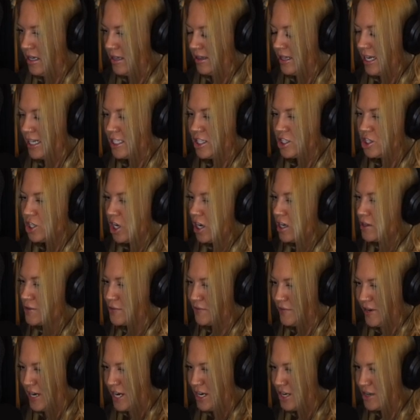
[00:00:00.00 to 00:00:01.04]
That's not
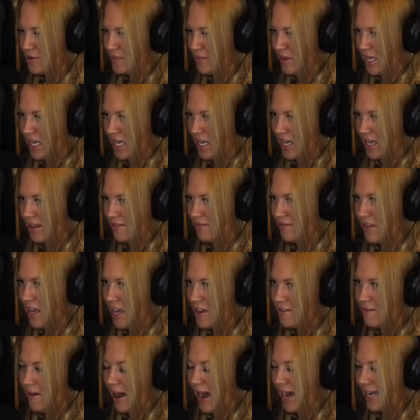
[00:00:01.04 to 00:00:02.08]
fair to me.
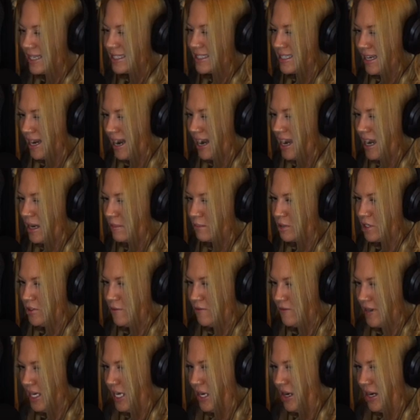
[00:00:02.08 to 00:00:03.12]
They've had time to
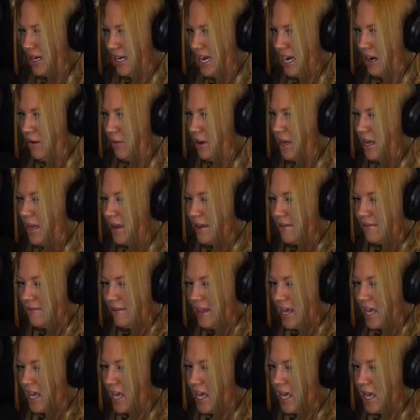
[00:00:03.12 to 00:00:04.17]
figure it out.
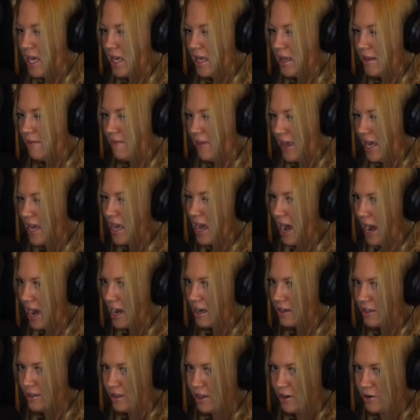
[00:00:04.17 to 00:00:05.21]
They
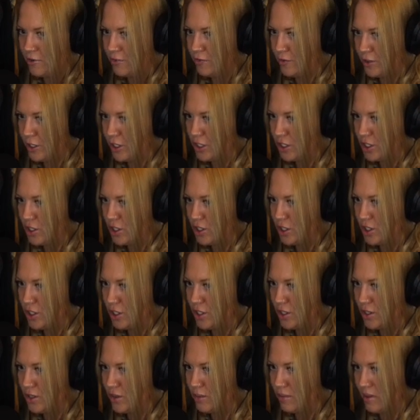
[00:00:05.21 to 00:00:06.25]
had their first
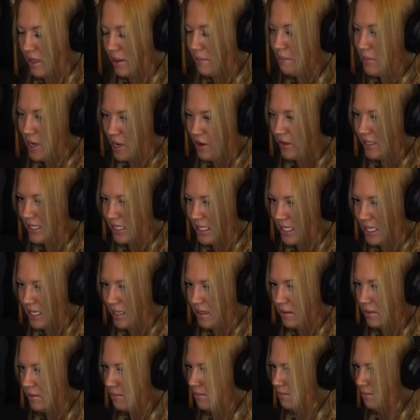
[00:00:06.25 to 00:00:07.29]

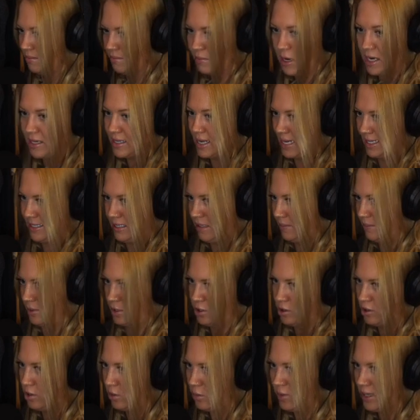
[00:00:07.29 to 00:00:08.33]
embarrassing podcast
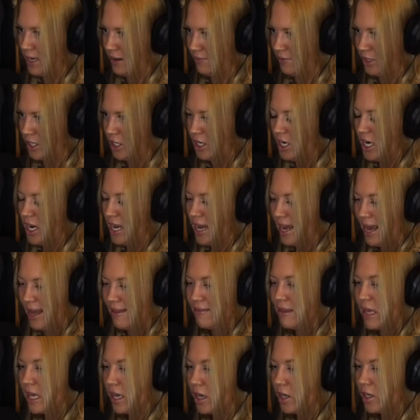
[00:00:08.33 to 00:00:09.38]
episode or whatever,
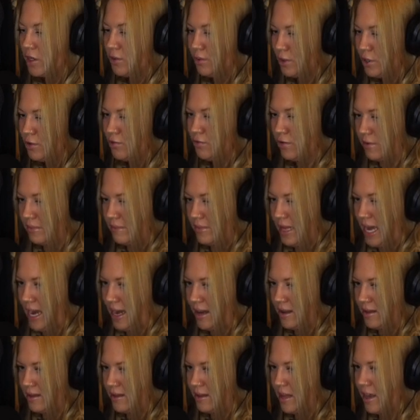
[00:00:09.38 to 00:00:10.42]
and they grew from
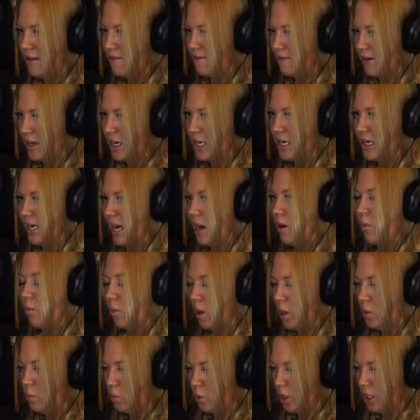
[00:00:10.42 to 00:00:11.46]
that. They figured out
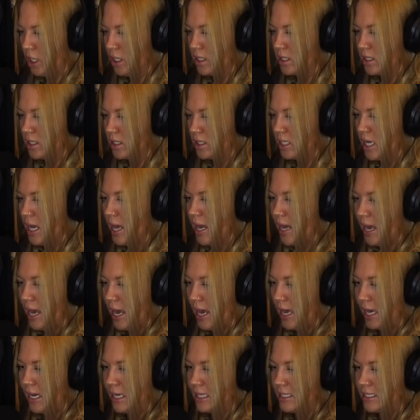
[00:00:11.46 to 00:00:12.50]
what works,
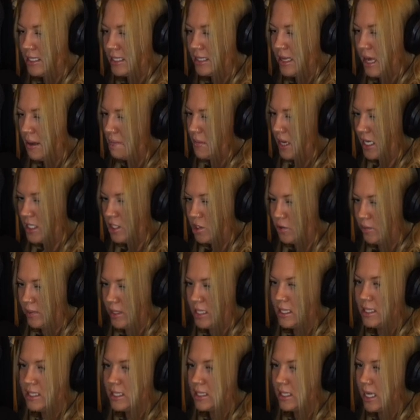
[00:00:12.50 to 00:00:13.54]
and they made
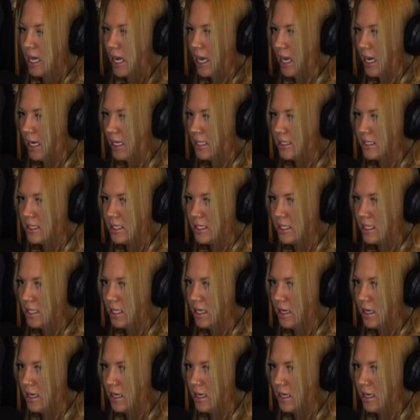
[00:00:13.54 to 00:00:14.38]
tweaks, and